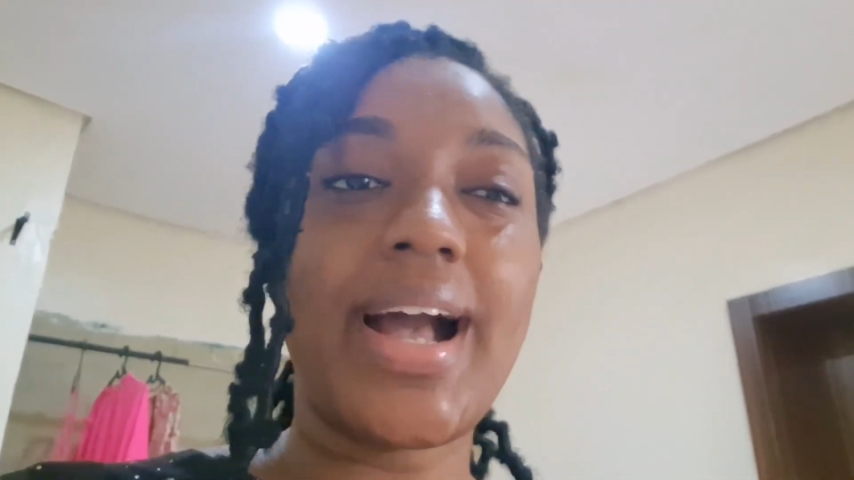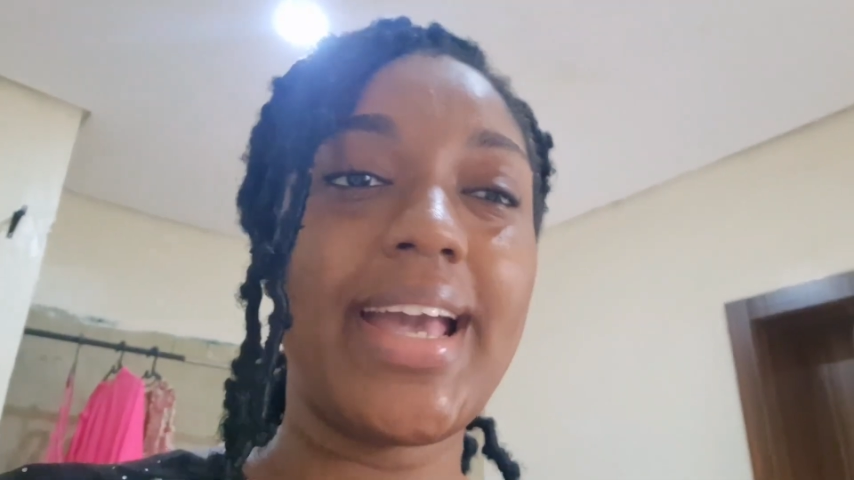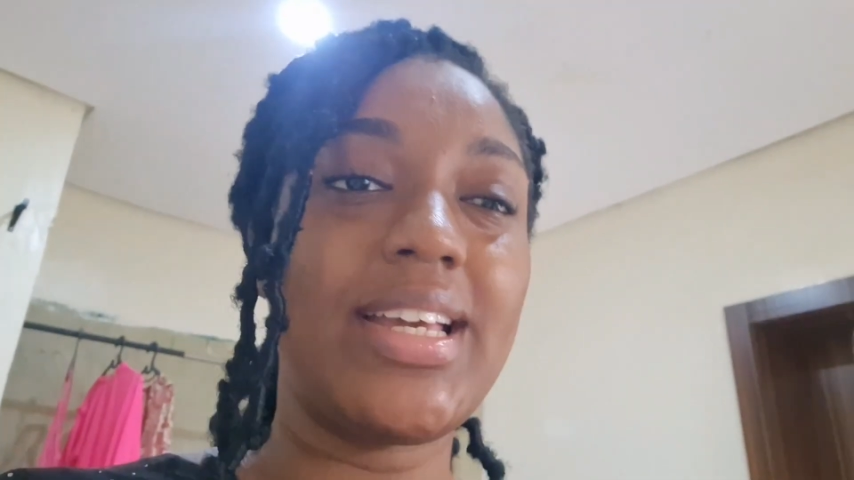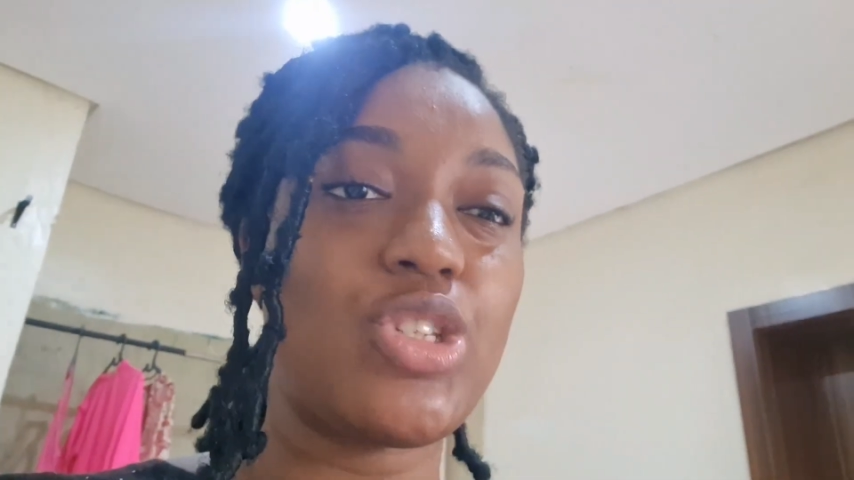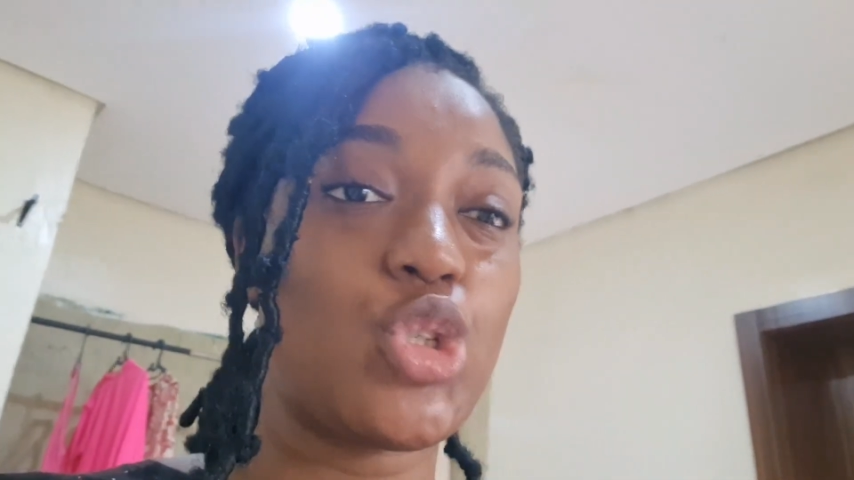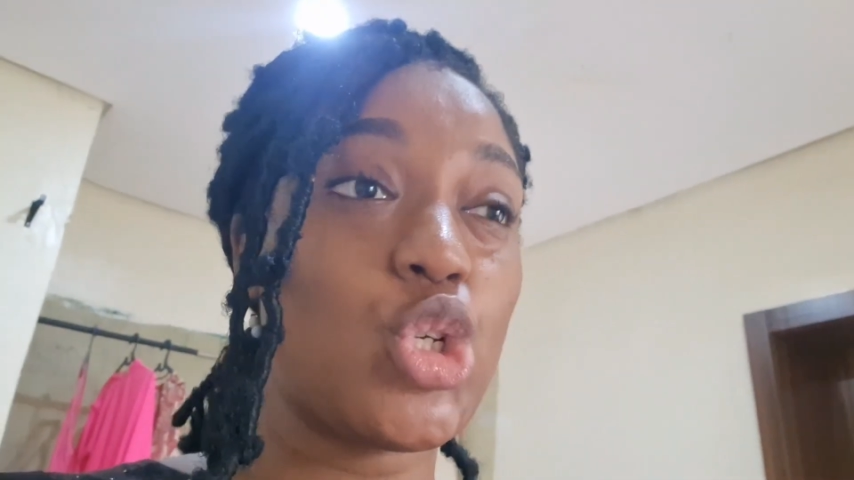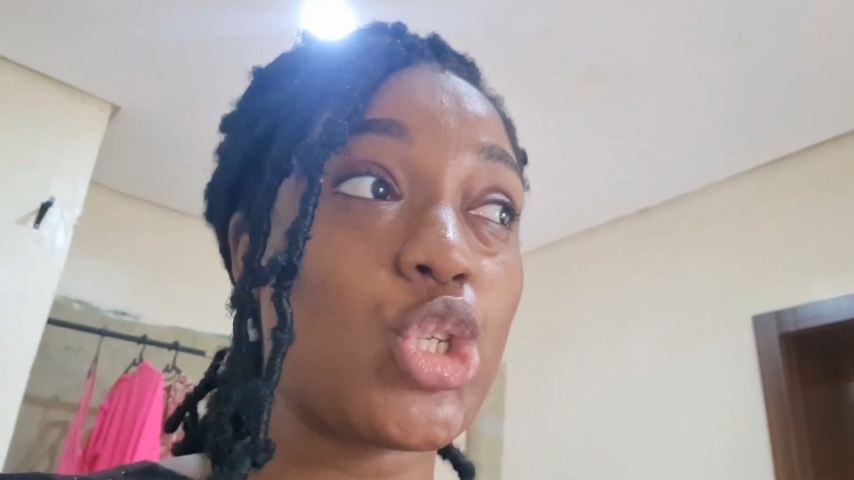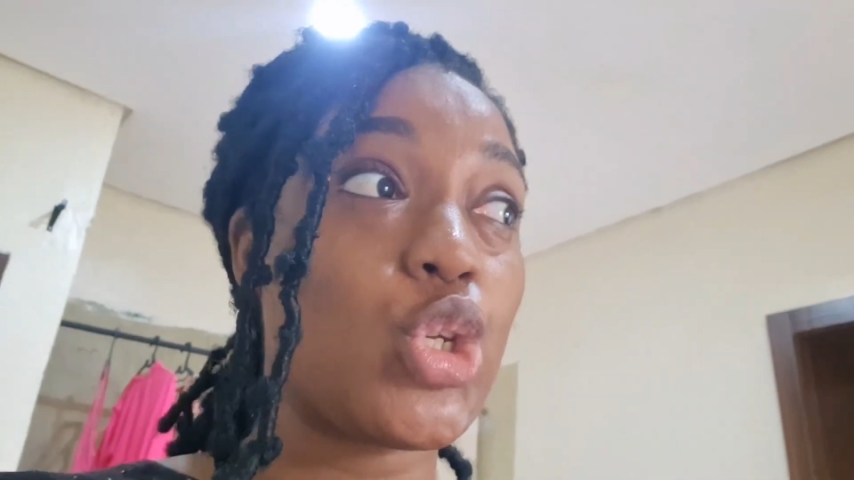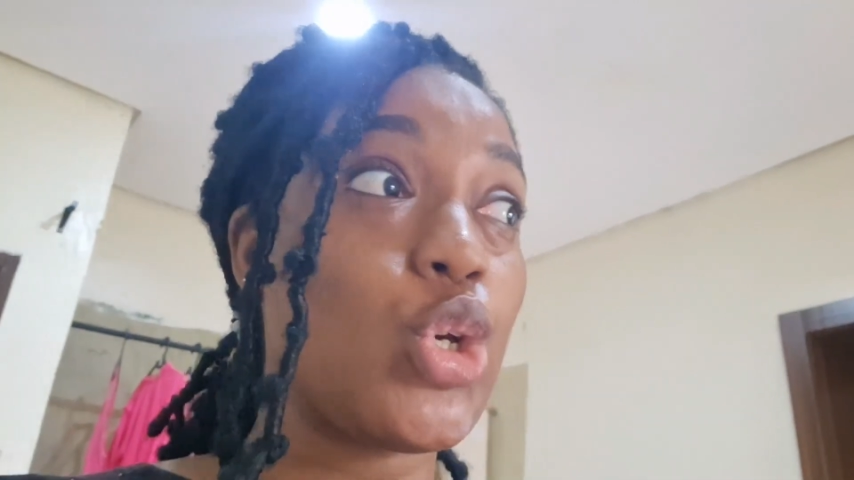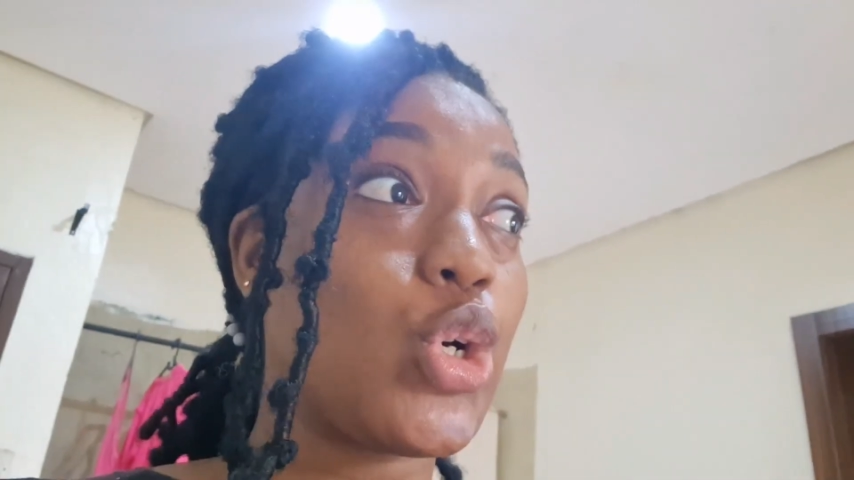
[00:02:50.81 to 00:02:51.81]
I
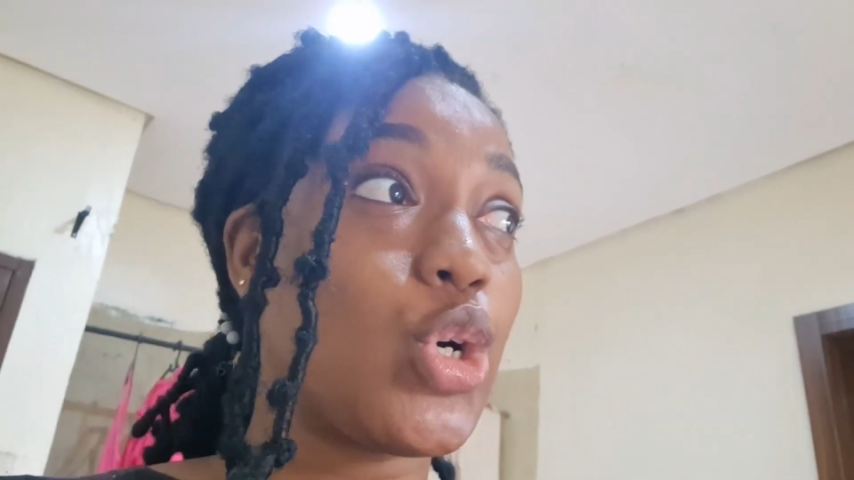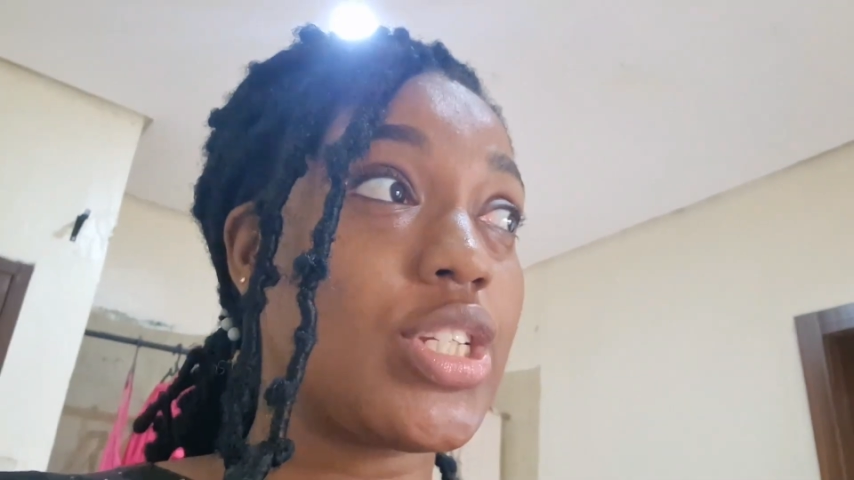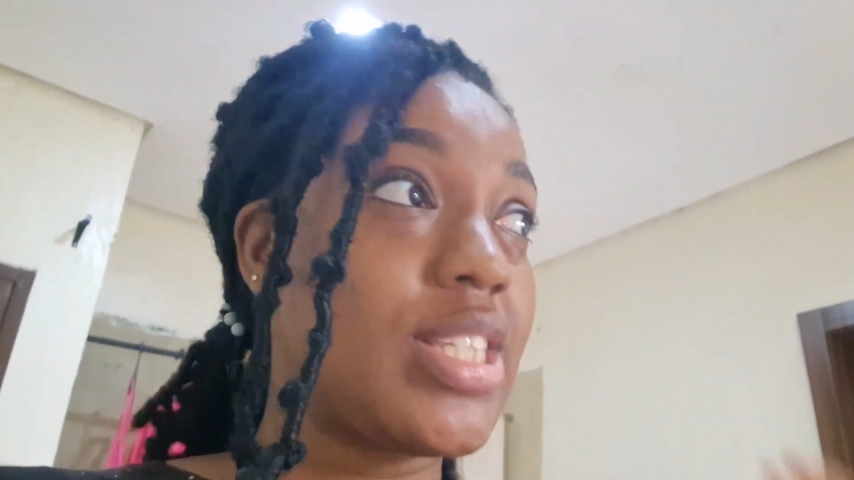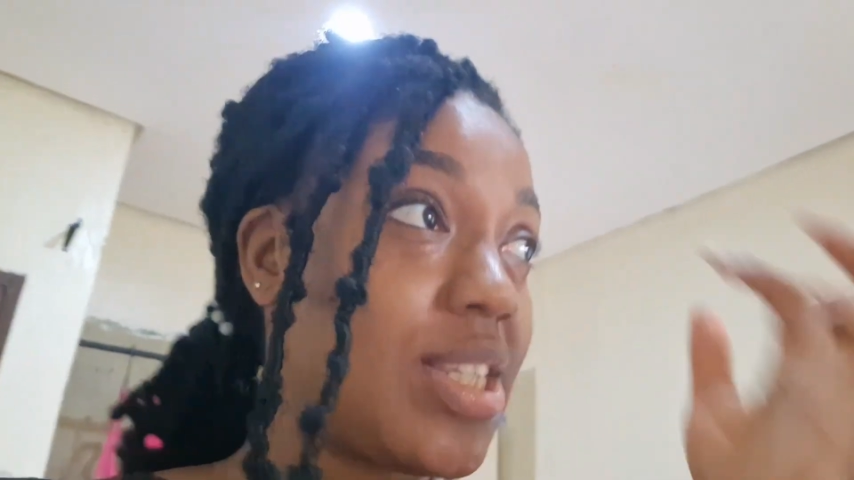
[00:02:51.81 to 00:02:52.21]
just got